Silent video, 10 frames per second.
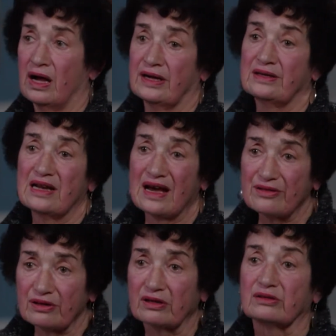
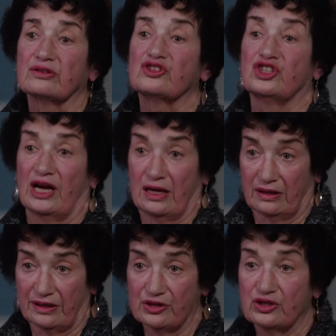Another
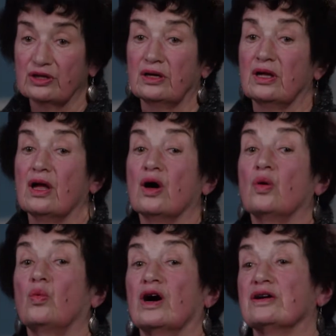challenge
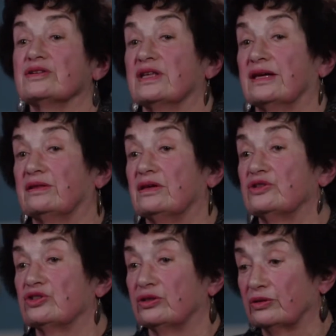was that
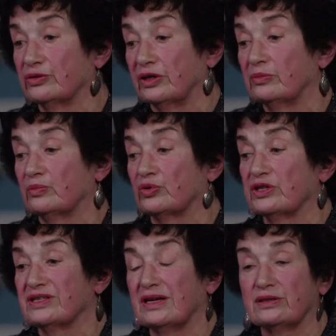these children
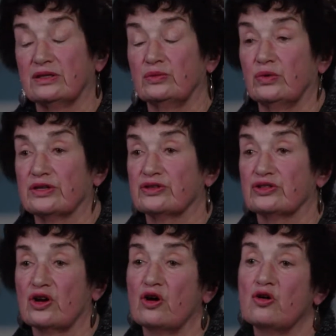presented with
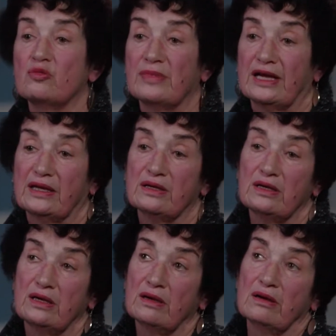so
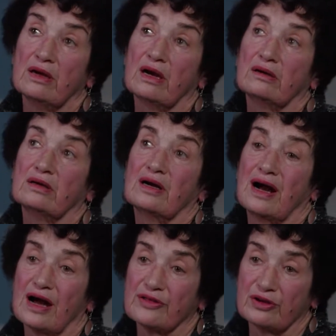many
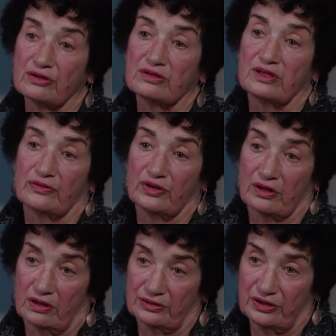other
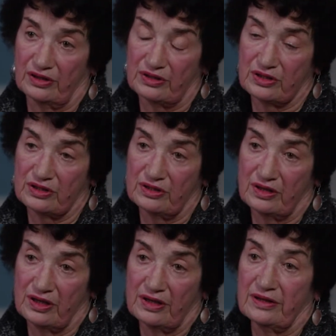difficulties.
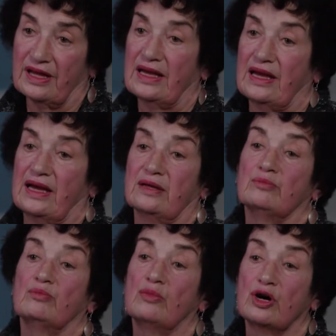They
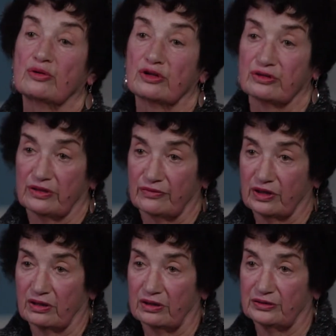had motor
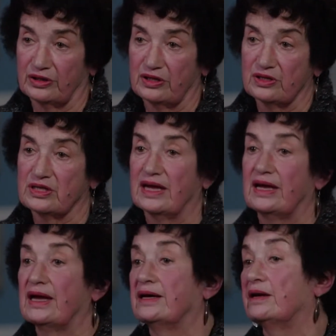difficulties, they
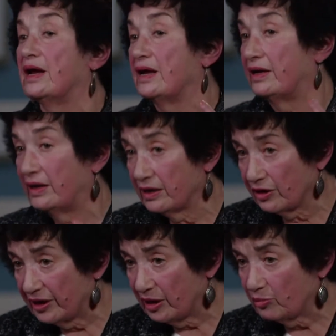had
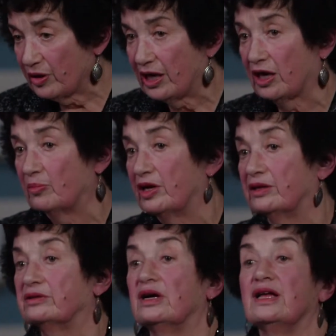hearing
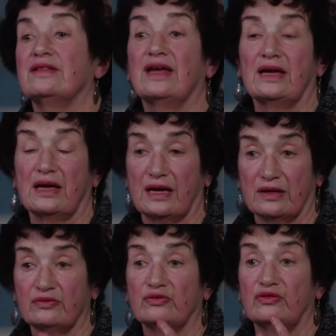impairment, they
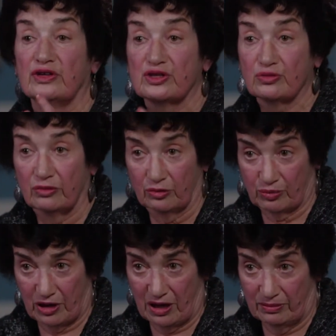had visual
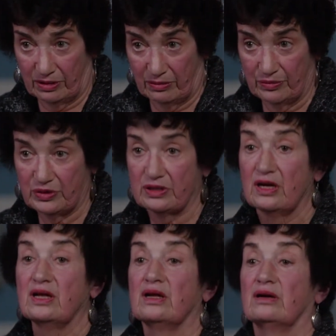problems,
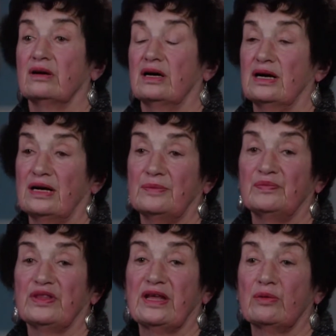
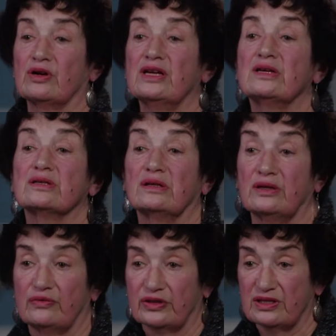they were
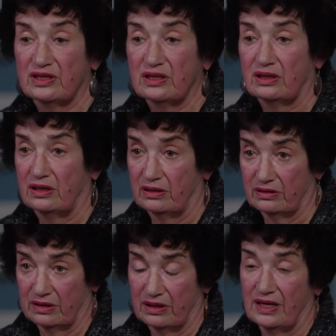easily fatigued.